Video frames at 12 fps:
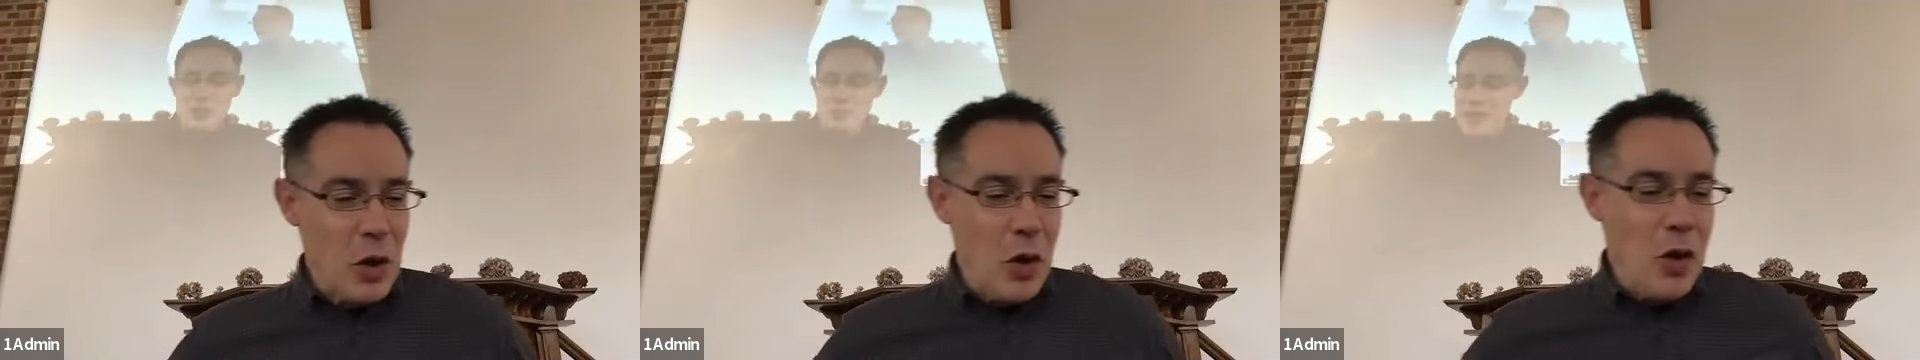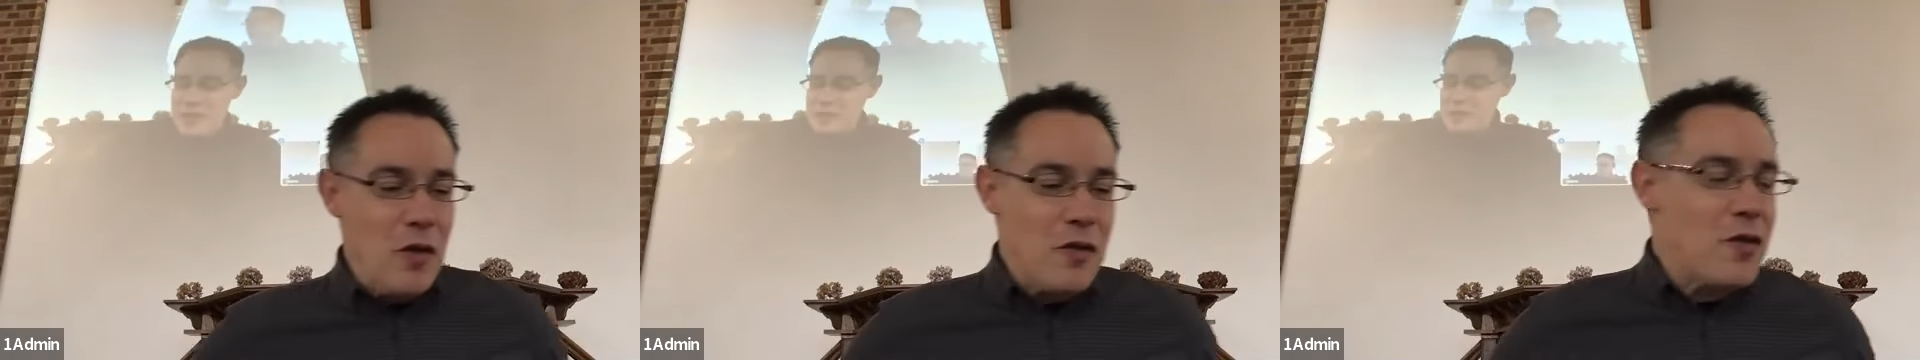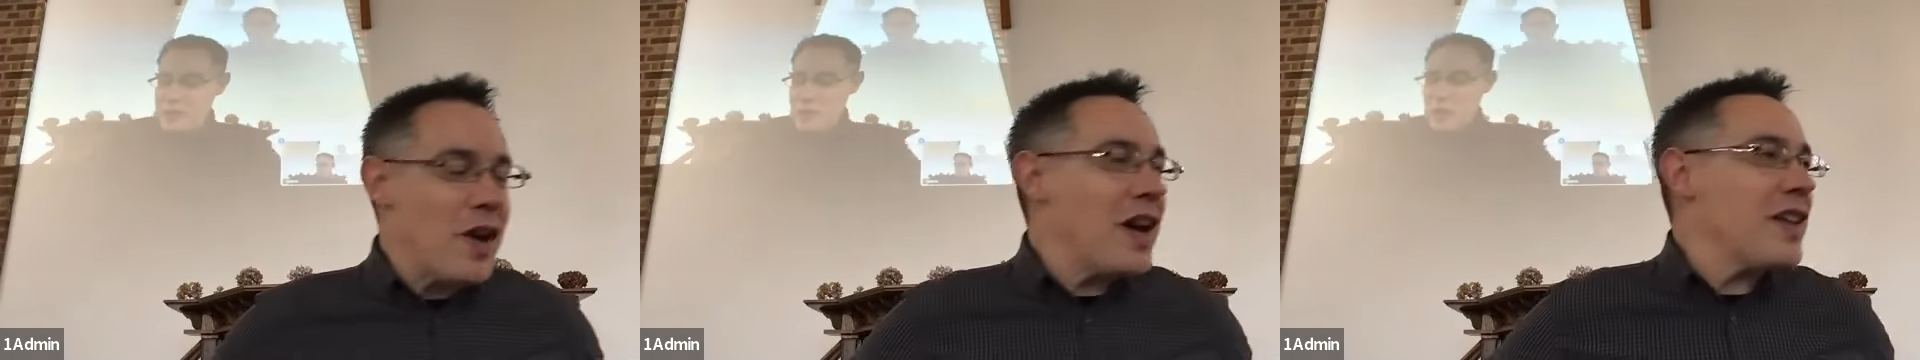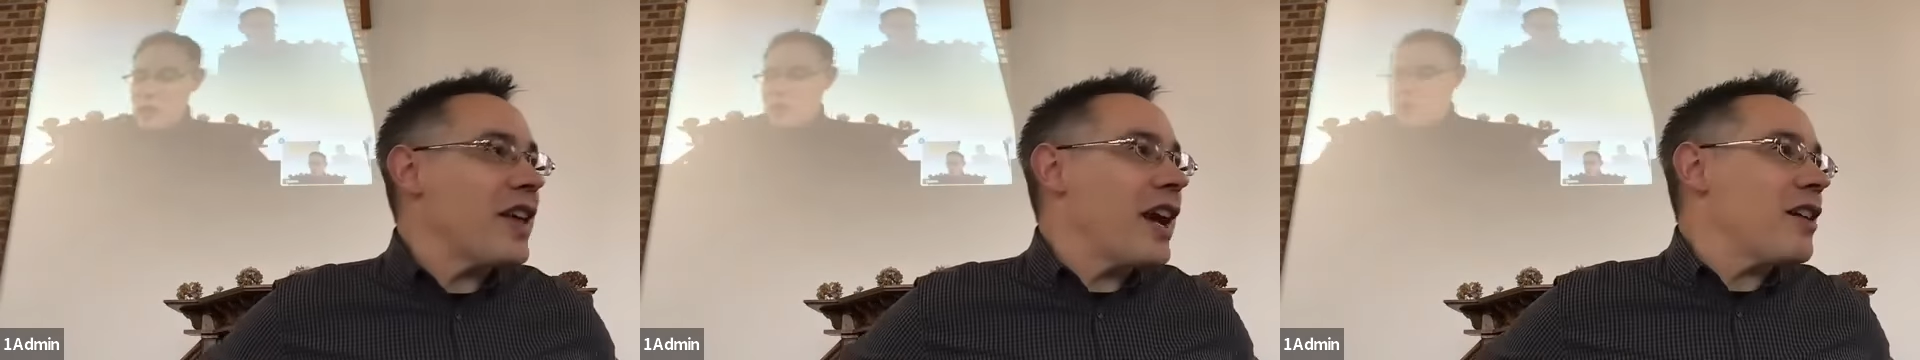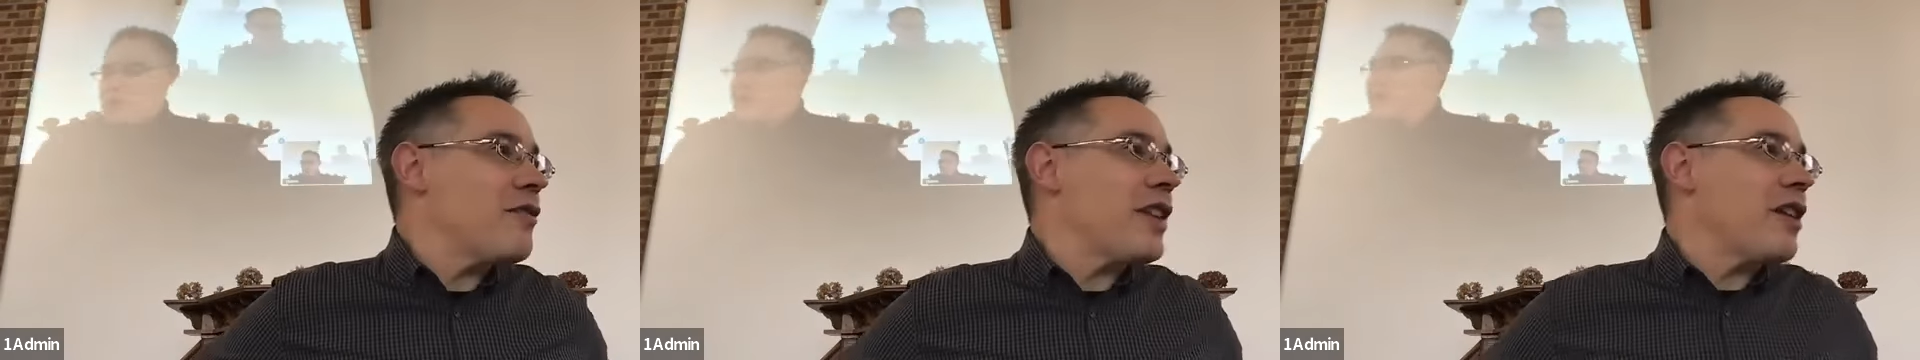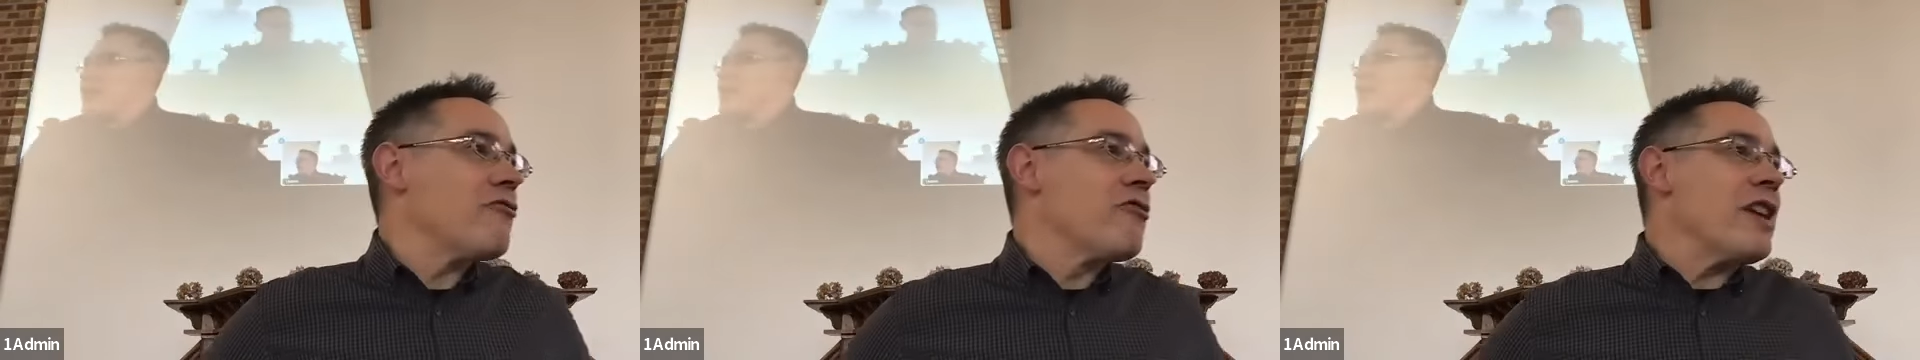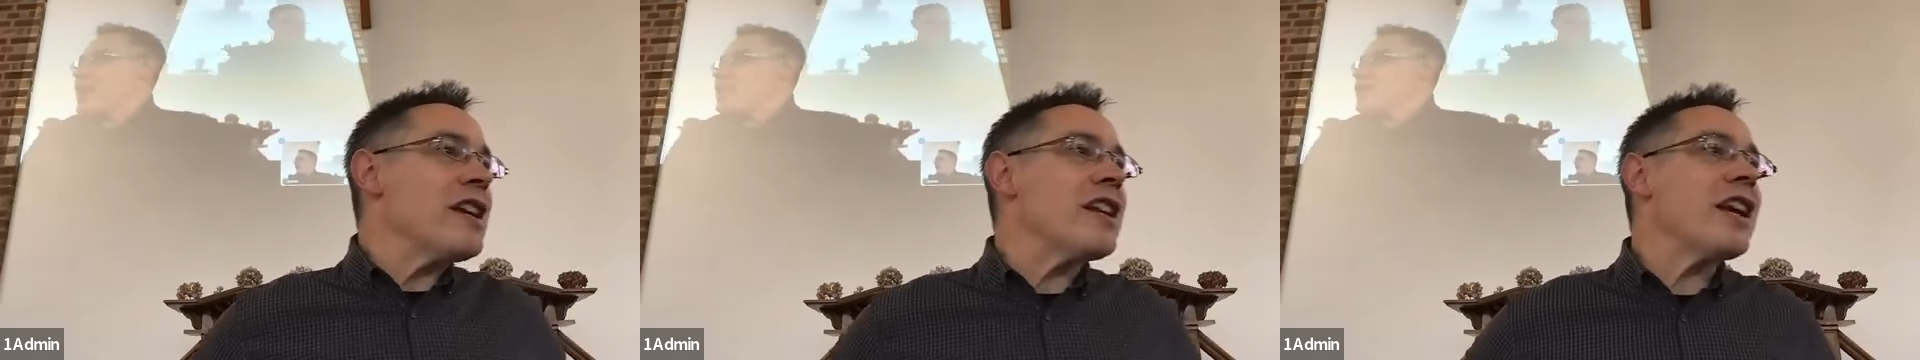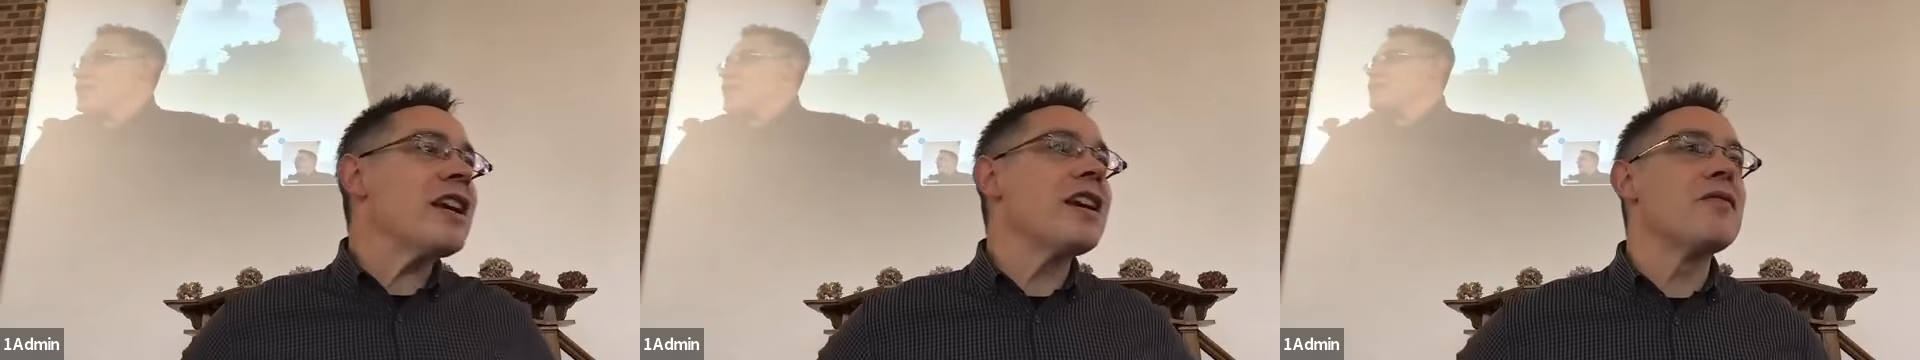of that reading.